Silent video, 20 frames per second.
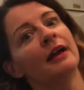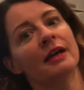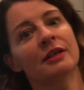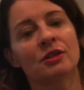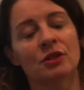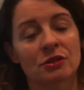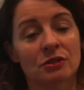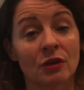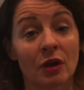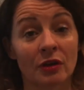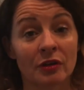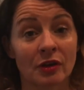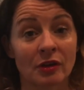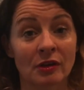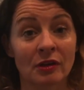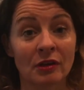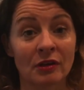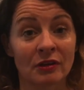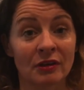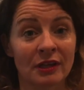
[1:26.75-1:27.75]
are just not a
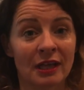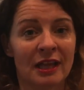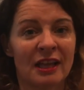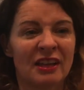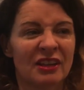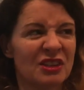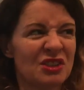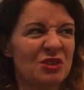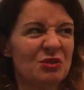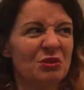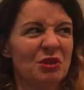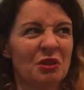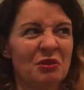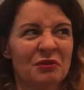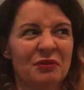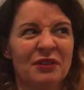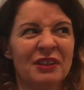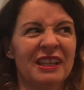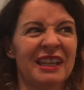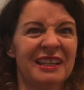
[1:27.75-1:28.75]
good look, because you
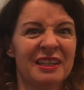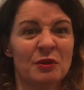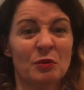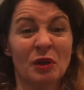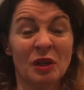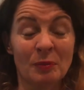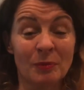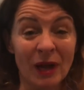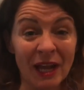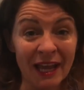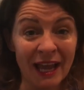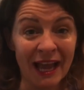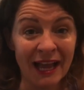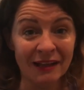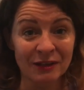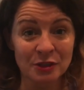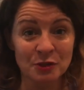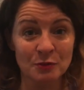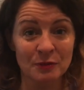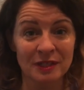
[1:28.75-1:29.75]
don't feel like you want to buy a
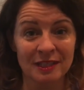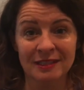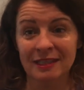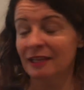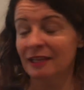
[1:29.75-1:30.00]
house with a